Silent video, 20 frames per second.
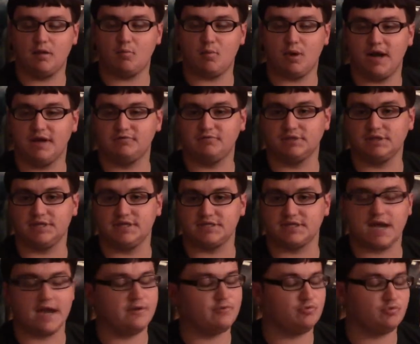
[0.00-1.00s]
a wide
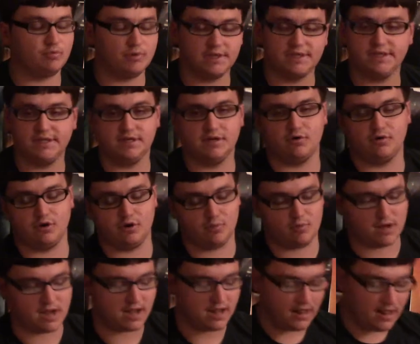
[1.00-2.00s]
release. I really don't know
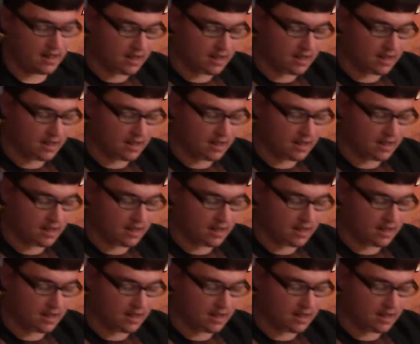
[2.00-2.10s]
why.